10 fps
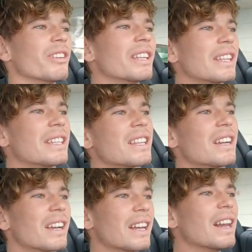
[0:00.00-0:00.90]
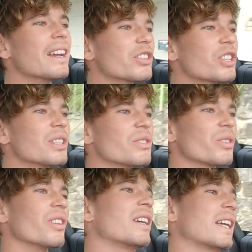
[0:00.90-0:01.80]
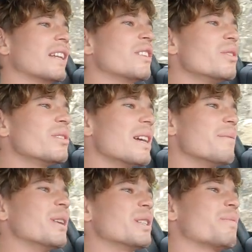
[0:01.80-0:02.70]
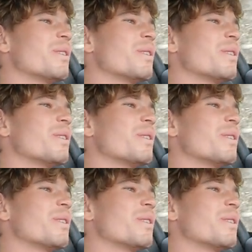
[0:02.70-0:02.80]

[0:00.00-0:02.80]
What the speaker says: are in these collections or aren't getting used that much,